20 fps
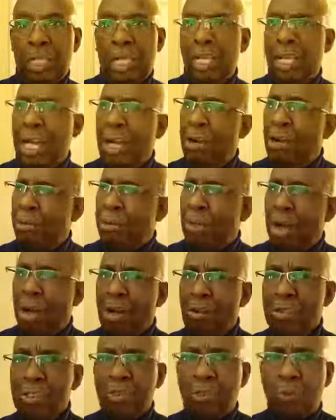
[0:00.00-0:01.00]
say, "Oh,
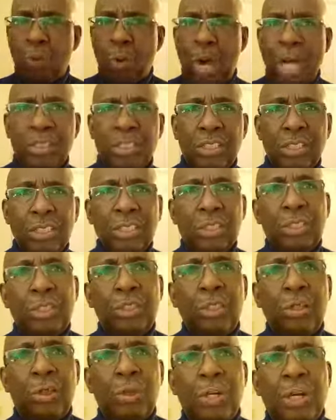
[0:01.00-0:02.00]
all these rocks in
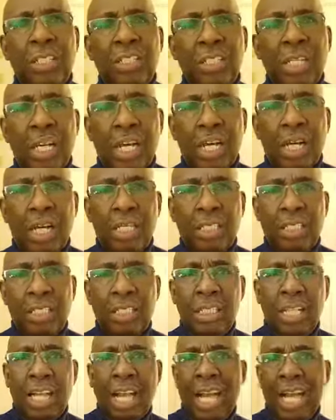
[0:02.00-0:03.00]
your yard,
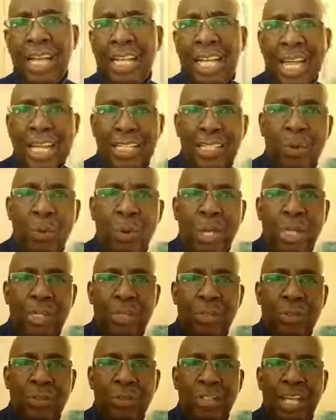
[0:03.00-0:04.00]
and I like the way
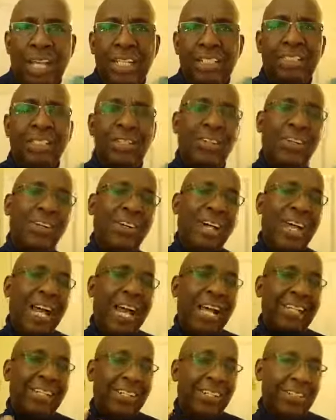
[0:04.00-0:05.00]
you do that," so
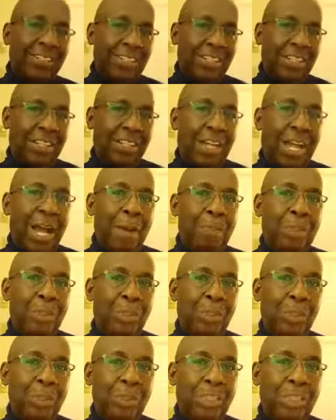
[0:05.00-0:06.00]
there's another
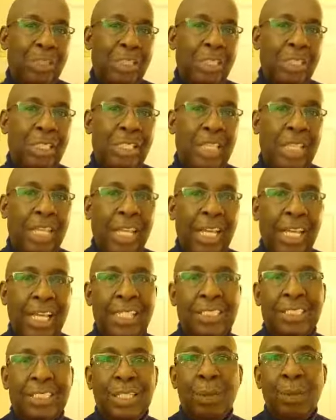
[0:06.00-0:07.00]
opportunity.
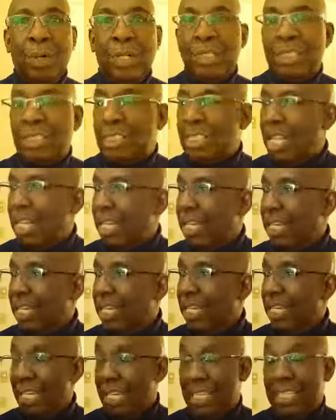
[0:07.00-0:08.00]
If someone
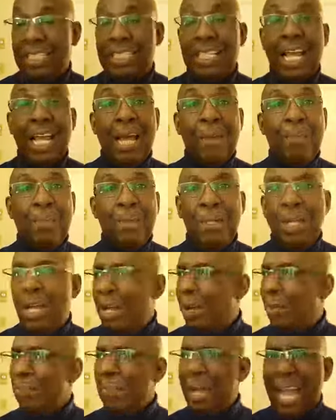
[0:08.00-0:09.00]
say, and it's happened,
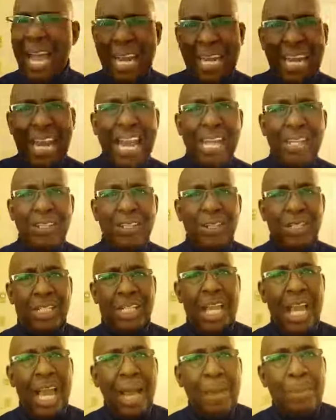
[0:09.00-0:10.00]
"Man, I like your
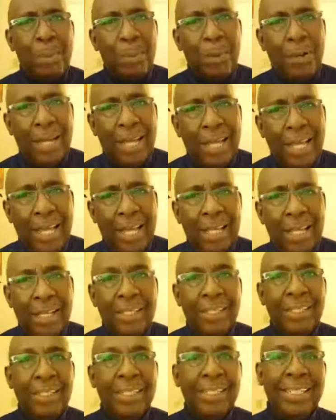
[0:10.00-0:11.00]
cowboy
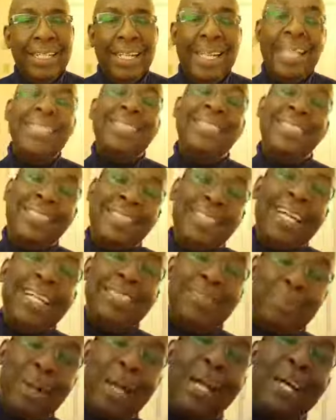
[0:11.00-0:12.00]
hat," I said, I
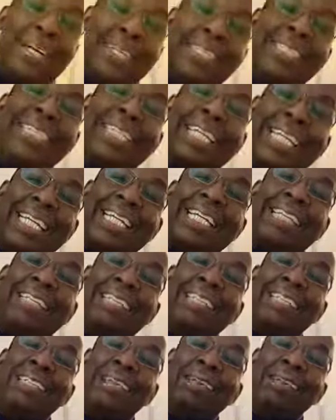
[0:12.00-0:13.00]
smile,
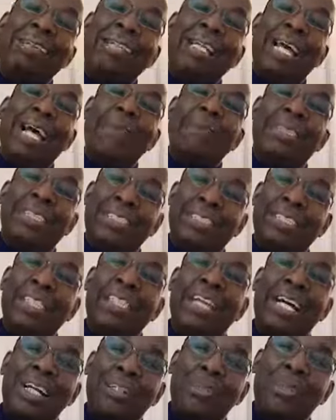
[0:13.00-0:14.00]
yeah, I'm just a
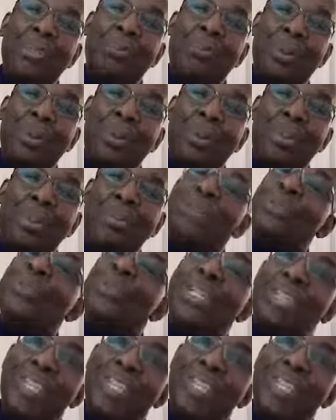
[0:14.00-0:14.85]
country boy who